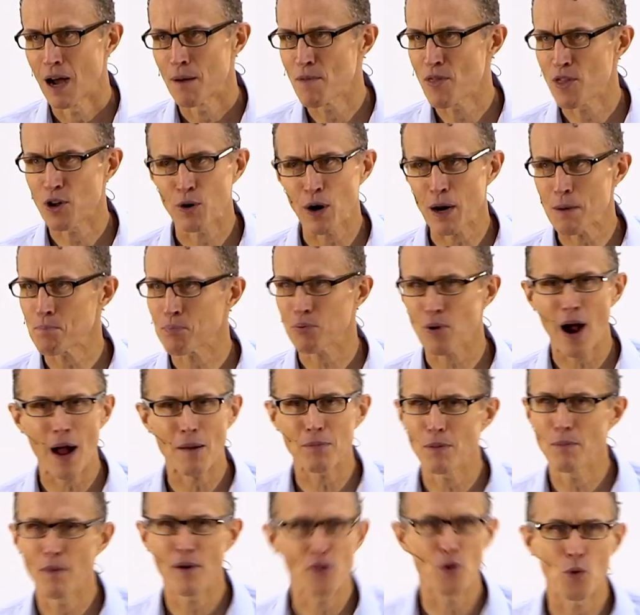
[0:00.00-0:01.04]
I mean, the great
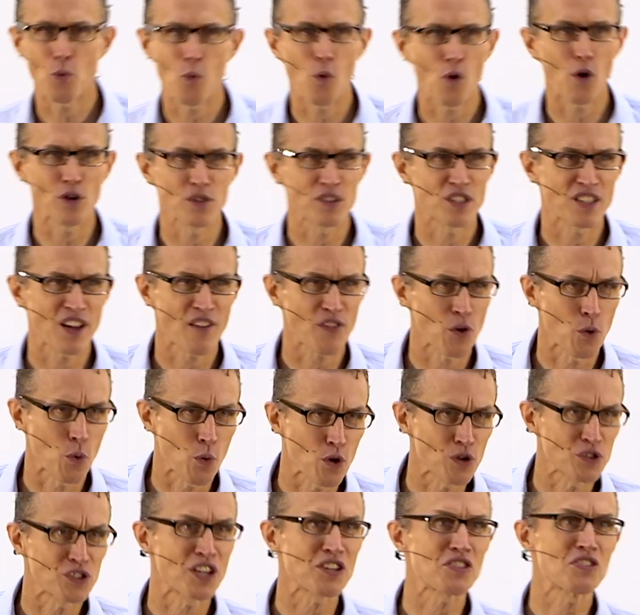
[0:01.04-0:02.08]
problem of the world is that the
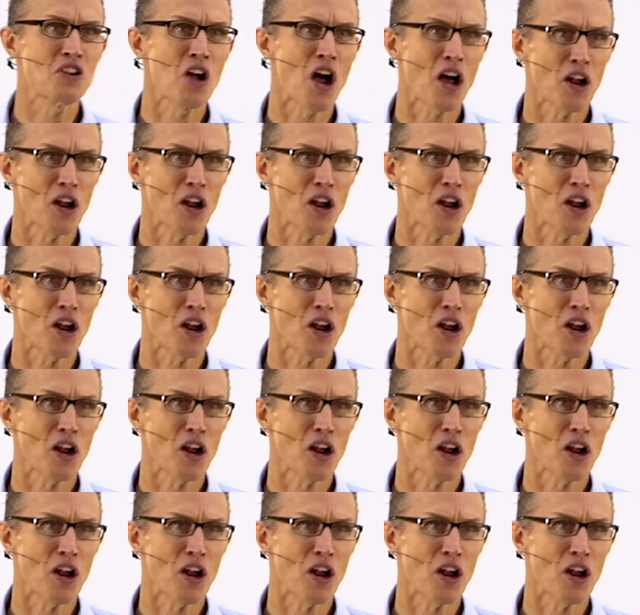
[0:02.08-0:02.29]
world does